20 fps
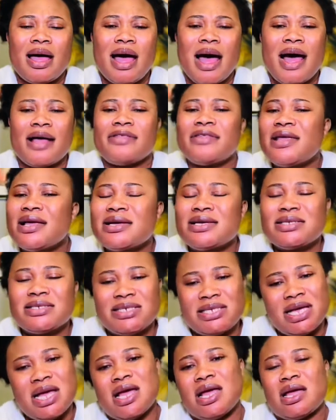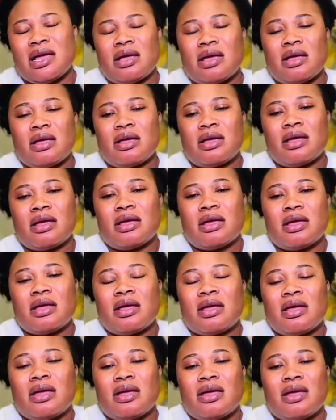I think say
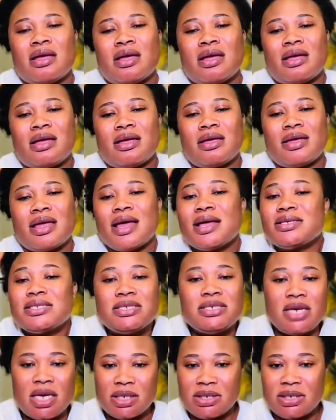esi